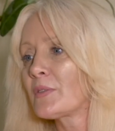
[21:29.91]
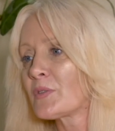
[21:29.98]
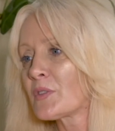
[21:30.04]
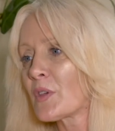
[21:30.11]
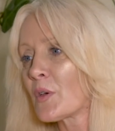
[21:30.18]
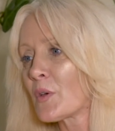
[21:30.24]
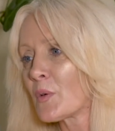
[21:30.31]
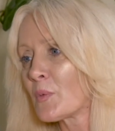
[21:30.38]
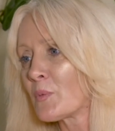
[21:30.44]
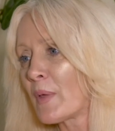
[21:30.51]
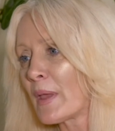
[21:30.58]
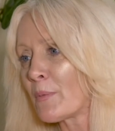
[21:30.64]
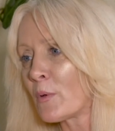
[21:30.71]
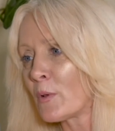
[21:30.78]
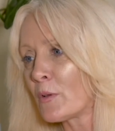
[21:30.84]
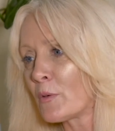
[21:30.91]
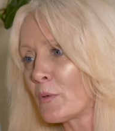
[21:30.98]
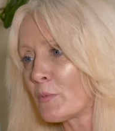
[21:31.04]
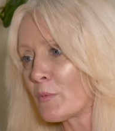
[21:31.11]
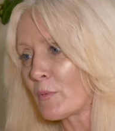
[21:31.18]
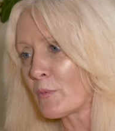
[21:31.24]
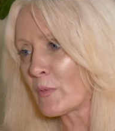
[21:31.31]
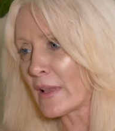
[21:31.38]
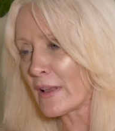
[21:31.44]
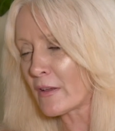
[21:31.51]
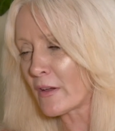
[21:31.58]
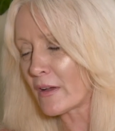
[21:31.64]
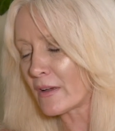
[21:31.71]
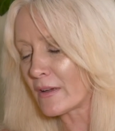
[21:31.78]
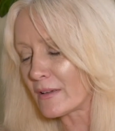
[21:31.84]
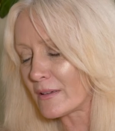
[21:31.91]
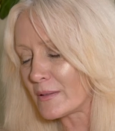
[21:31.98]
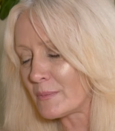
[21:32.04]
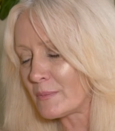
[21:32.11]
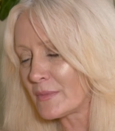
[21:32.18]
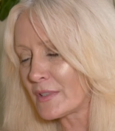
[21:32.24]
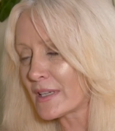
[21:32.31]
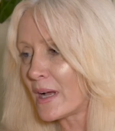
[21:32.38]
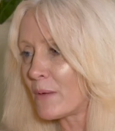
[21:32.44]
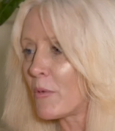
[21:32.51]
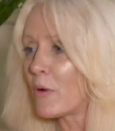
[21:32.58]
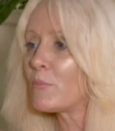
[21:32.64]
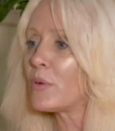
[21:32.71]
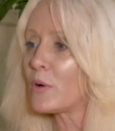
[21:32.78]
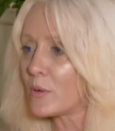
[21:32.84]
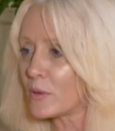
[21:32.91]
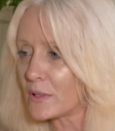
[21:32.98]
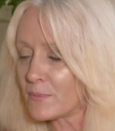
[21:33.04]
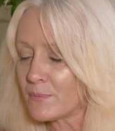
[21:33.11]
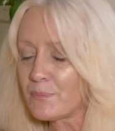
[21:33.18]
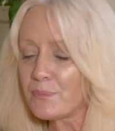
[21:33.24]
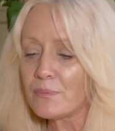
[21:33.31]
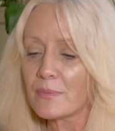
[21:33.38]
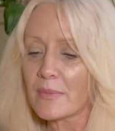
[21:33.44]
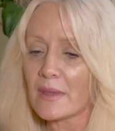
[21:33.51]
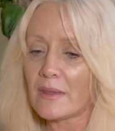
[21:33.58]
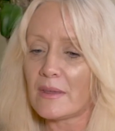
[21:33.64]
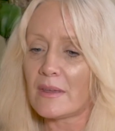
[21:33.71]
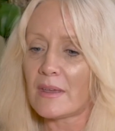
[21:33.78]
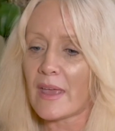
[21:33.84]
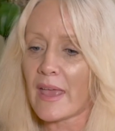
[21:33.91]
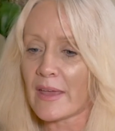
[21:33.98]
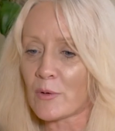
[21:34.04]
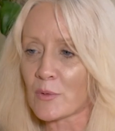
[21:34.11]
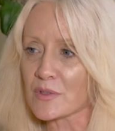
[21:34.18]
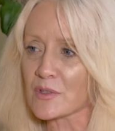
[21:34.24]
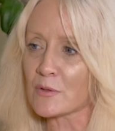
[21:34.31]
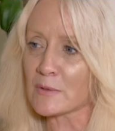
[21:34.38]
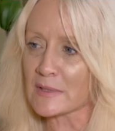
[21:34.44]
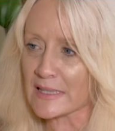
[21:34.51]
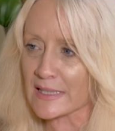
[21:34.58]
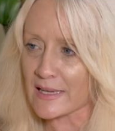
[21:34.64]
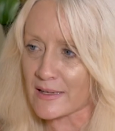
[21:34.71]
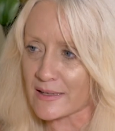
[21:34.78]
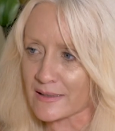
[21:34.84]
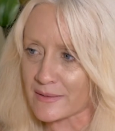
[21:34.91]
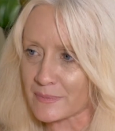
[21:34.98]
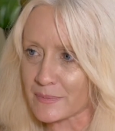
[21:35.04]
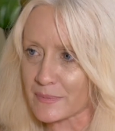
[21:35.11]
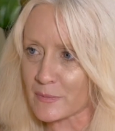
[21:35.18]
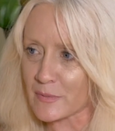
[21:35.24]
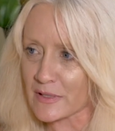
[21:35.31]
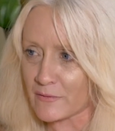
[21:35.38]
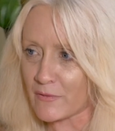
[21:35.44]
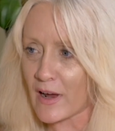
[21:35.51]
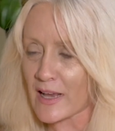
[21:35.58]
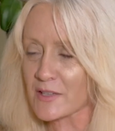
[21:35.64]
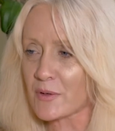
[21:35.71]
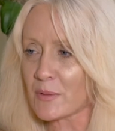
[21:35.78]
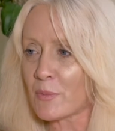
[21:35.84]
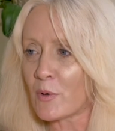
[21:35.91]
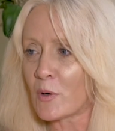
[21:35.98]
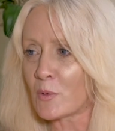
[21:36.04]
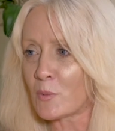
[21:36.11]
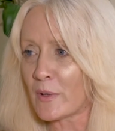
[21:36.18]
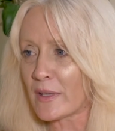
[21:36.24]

So people to come on board, and also with advisory board